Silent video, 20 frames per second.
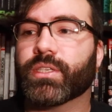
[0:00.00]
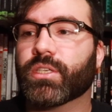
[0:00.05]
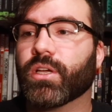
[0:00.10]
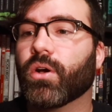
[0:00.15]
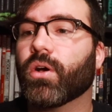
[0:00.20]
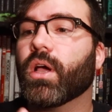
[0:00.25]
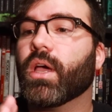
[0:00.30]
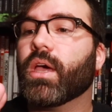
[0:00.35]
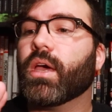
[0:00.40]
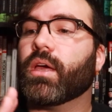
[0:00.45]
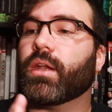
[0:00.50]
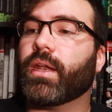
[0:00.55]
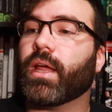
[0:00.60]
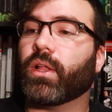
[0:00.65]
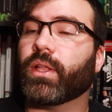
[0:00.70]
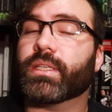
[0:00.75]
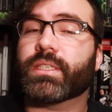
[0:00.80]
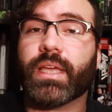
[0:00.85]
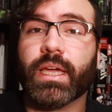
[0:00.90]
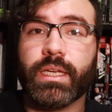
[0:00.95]
So
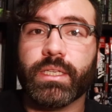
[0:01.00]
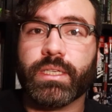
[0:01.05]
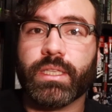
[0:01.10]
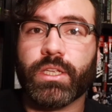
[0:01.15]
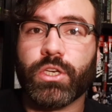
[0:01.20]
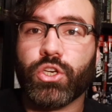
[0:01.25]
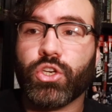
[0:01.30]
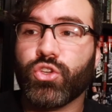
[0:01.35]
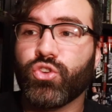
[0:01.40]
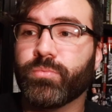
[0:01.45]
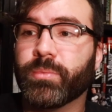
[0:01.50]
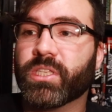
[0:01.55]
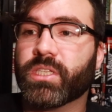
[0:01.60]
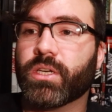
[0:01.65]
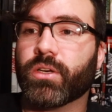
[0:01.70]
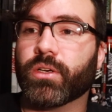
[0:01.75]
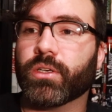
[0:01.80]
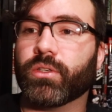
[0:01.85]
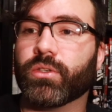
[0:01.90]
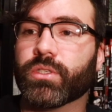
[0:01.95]
now let's get into the new
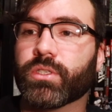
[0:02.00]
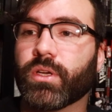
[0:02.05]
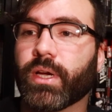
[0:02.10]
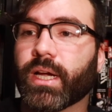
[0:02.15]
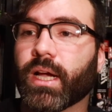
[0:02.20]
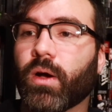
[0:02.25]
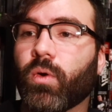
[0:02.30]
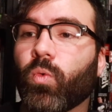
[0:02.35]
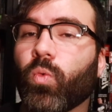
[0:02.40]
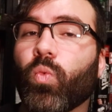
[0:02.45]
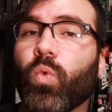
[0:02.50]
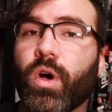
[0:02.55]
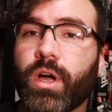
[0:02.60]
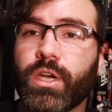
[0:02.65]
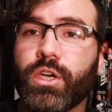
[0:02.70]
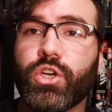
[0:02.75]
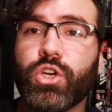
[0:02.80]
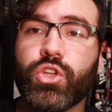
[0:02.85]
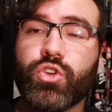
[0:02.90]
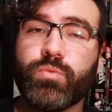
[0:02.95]
material. So I got
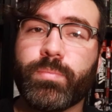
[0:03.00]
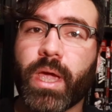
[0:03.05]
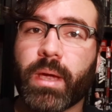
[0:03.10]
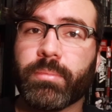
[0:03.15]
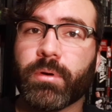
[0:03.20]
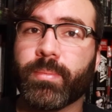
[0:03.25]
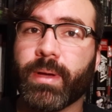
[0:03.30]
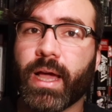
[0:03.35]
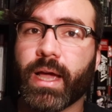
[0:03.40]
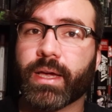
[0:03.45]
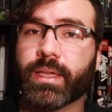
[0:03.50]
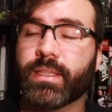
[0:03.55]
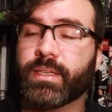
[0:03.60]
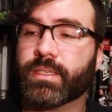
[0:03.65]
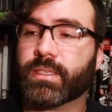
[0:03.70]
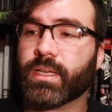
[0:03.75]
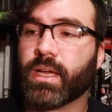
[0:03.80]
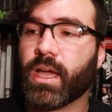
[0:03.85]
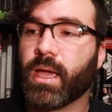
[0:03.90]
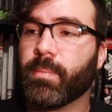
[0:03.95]
one new paperback
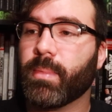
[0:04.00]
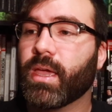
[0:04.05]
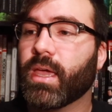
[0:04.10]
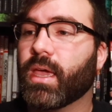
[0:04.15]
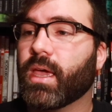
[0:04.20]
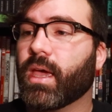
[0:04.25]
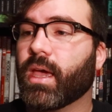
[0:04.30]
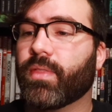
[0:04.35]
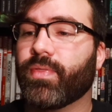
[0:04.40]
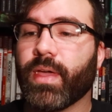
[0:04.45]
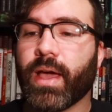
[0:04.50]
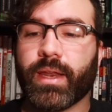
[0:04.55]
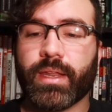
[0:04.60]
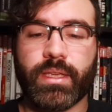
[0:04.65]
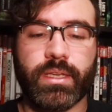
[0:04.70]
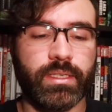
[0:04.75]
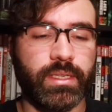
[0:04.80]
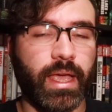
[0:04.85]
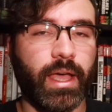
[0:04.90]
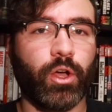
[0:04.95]
this time, and that
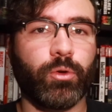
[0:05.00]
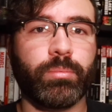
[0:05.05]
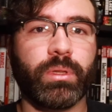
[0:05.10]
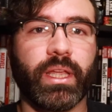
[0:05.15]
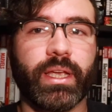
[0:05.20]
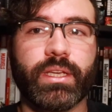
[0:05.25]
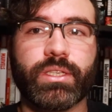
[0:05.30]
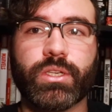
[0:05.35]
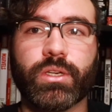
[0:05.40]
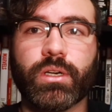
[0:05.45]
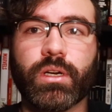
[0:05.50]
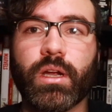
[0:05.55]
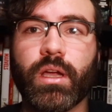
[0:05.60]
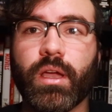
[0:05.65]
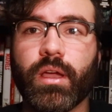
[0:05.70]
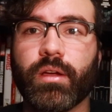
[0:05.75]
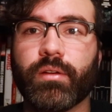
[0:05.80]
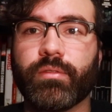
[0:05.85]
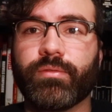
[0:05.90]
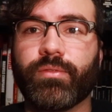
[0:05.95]
is Hellblazer
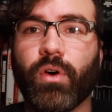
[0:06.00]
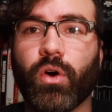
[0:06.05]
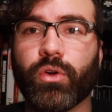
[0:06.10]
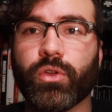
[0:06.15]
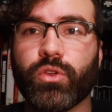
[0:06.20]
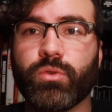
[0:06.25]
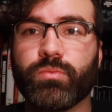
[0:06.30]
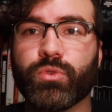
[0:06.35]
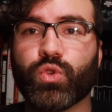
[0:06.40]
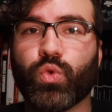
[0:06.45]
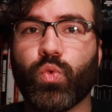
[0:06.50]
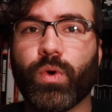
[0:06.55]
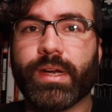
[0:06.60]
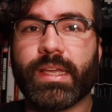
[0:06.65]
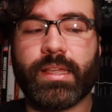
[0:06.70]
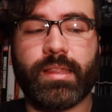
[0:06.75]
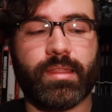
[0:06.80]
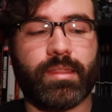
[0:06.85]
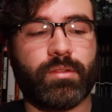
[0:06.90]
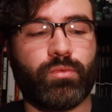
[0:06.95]
Volume
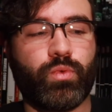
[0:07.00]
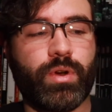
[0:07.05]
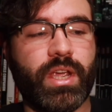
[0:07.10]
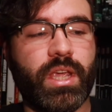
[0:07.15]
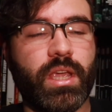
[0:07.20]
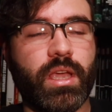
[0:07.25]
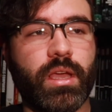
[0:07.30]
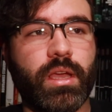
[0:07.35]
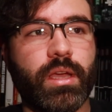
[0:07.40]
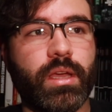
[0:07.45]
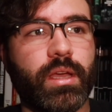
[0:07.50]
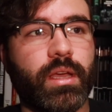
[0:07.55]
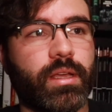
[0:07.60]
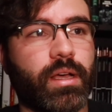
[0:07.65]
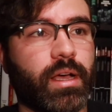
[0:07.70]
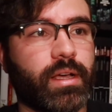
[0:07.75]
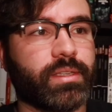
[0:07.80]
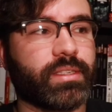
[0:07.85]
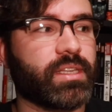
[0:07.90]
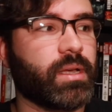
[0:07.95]
23,
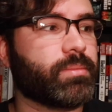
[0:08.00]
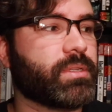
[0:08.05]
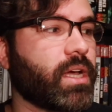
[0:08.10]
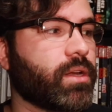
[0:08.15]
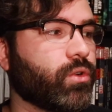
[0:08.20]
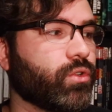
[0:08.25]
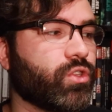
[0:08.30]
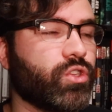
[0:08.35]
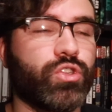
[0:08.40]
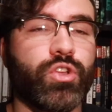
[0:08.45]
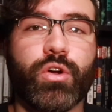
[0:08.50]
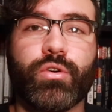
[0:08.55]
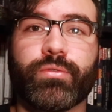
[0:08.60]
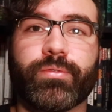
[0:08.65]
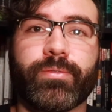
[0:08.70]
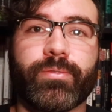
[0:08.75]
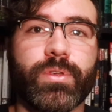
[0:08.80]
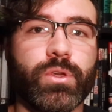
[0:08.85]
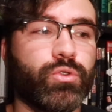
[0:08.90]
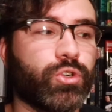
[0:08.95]
subtitled No
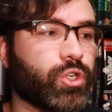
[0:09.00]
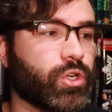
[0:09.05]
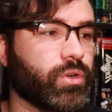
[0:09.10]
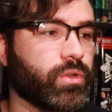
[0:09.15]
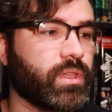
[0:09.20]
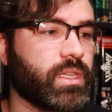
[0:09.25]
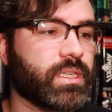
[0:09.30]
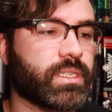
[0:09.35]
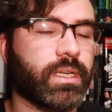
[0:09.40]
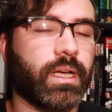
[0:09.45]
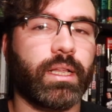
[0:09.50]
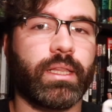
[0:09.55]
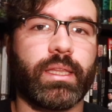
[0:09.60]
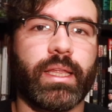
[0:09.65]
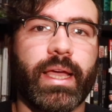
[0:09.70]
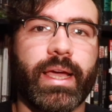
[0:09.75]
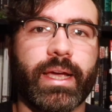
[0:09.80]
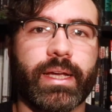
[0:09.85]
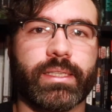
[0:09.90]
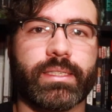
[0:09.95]
Future. This
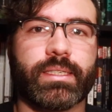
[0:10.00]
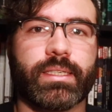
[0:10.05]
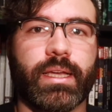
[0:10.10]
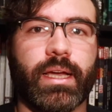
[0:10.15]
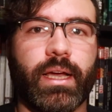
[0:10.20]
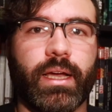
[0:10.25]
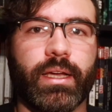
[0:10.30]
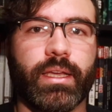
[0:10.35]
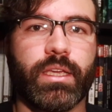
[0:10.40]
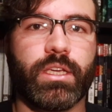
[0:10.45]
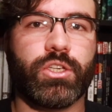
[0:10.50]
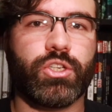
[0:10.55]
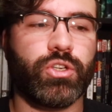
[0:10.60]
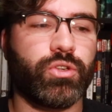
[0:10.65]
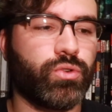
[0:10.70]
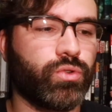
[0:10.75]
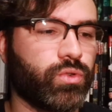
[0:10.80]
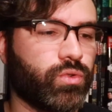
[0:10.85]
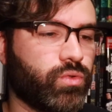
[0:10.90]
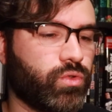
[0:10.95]
collects
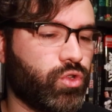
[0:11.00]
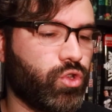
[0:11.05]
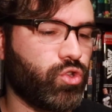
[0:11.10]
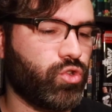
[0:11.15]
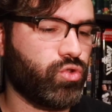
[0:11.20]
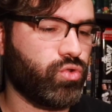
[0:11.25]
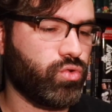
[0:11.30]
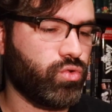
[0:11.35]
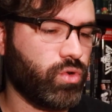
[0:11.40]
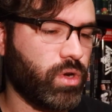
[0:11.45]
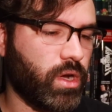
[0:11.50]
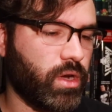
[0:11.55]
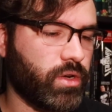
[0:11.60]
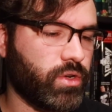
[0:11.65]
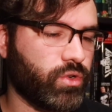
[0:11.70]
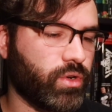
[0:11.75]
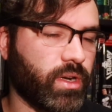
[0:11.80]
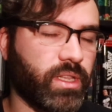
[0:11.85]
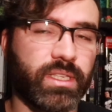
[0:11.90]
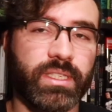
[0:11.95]
issues
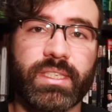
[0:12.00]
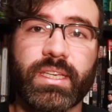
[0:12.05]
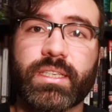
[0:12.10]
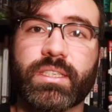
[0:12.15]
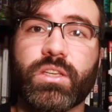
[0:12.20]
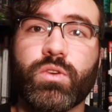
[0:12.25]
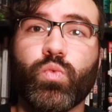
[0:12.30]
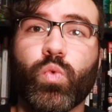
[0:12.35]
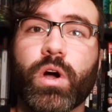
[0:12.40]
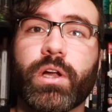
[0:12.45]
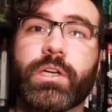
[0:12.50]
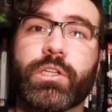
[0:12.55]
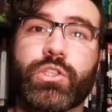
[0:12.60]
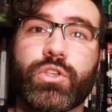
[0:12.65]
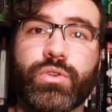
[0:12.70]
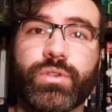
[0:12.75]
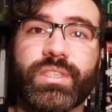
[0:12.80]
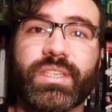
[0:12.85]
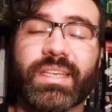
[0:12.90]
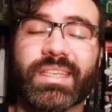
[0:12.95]
261 to
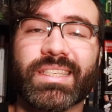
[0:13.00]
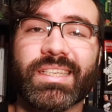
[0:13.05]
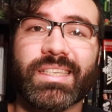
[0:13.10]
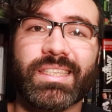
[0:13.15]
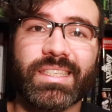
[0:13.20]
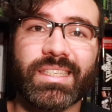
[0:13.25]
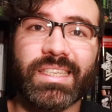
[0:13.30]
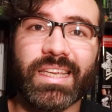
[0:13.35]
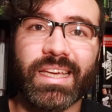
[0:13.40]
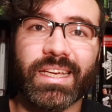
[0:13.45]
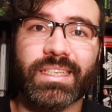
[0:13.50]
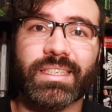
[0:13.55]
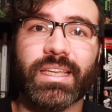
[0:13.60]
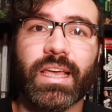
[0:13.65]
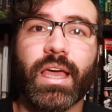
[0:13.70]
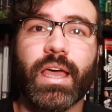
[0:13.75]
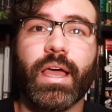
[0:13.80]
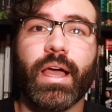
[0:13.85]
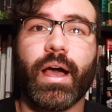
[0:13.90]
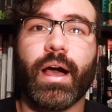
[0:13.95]
266
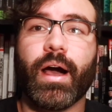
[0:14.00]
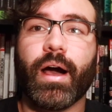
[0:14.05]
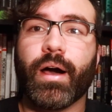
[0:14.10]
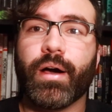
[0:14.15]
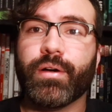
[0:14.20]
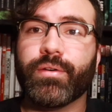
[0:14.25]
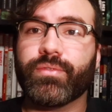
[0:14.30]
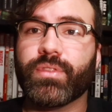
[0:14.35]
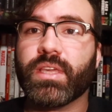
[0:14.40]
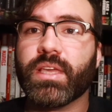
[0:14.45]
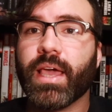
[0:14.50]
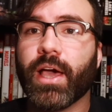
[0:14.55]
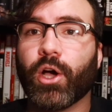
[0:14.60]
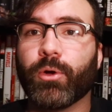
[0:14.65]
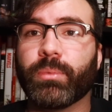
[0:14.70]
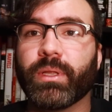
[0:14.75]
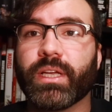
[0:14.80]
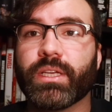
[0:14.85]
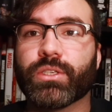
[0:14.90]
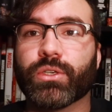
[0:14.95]
of the
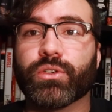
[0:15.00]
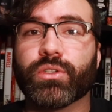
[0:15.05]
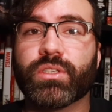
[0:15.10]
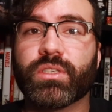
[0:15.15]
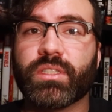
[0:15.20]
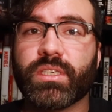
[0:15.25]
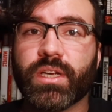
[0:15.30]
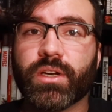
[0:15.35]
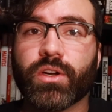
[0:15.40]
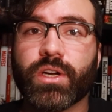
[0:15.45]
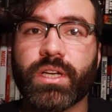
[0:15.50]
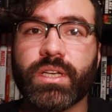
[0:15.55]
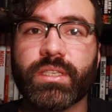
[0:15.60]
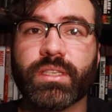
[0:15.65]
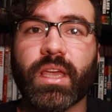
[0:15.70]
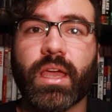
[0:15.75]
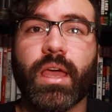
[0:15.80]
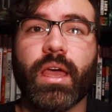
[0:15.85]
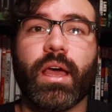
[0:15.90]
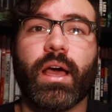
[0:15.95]
Hellblazer
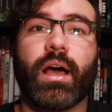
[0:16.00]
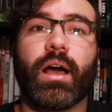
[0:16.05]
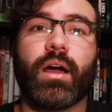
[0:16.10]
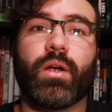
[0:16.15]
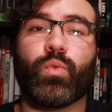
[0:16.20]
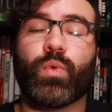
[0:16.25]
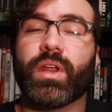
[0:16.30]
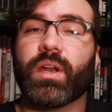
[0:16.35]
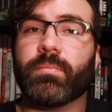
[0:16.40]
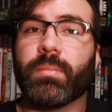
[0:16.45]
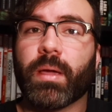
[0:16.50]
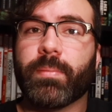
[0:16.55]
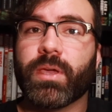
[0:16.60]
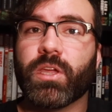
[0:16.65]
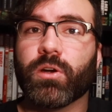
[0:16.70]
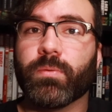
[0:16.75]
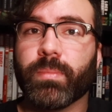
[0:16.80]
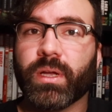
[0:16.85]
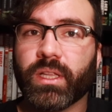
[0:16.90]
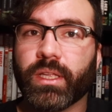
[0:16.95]
series, written by
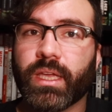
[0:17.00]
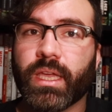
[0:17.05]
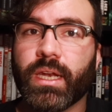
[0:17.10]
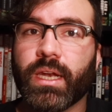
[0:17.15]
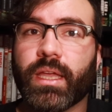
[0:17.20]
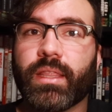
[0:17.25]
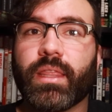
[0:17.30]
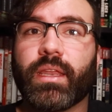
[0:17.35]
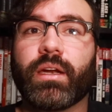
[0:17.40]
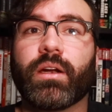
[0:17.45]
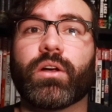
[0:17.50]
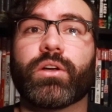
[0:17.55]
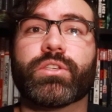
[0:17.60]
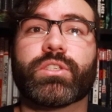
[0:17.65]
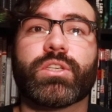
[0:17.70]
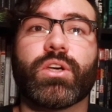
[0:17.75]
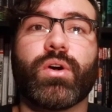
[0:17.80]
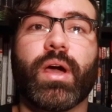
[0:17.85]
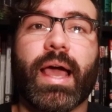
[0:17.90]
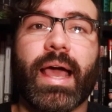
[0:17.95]
Peter Milligan, and then it
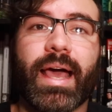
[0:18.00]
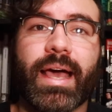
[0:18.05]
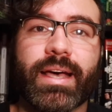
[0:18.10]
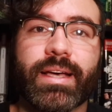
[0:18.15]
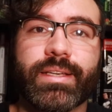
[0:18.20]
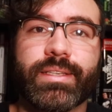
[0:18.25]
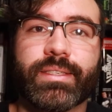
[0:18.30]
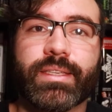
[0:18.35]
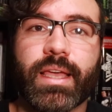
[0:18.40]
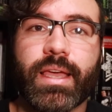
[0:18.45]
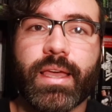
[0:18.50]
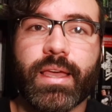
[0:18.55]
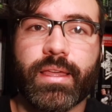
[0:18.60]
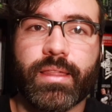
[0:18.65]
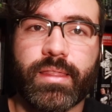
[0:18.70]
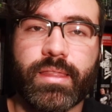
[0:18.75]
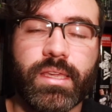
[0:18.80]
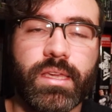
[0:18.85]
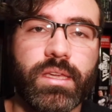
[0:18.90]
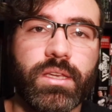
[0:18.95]
also has
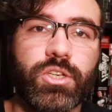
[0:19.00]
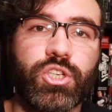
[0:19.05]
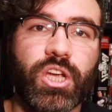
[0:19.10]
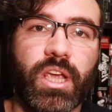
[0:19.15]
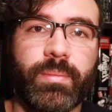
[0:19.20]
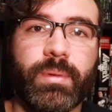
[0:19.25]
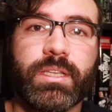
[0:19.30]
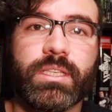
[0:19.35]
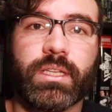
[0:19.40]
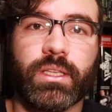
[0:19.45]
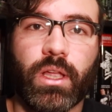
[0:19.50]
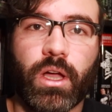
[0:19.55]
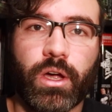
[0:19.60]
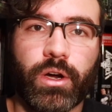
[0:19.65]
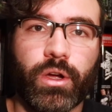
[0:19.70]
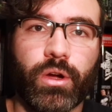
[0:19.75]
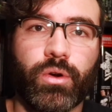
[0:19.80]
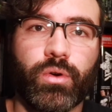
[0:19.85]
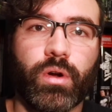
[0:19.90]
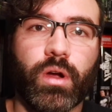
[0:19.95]
the Jamie
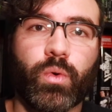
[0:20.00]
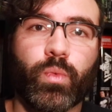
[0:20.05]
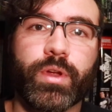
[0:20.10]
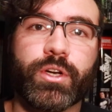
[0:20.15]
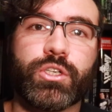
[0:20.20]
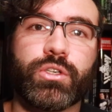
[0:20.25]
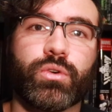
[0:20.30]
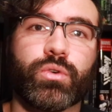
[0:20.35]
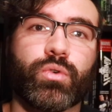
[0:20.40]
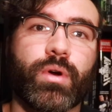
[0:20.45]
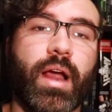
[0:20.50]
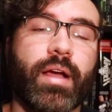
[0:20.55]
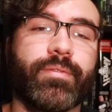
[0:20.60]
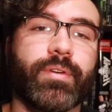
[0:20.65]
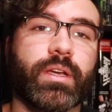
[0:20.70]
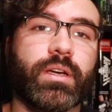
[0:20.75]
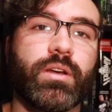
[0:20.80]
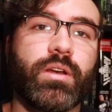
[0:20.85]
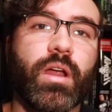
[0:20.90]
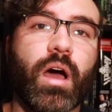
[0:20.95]
Delano original
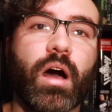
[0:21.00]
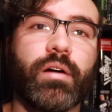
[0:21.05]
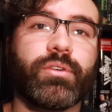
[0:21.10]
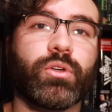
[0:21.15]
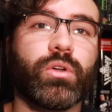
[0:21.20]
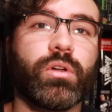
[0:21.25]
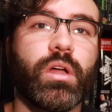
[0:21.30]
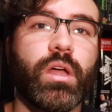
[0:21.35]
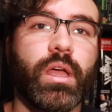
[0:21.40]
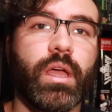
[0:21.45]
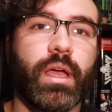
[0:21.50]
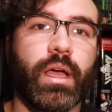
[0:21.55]
graphic novel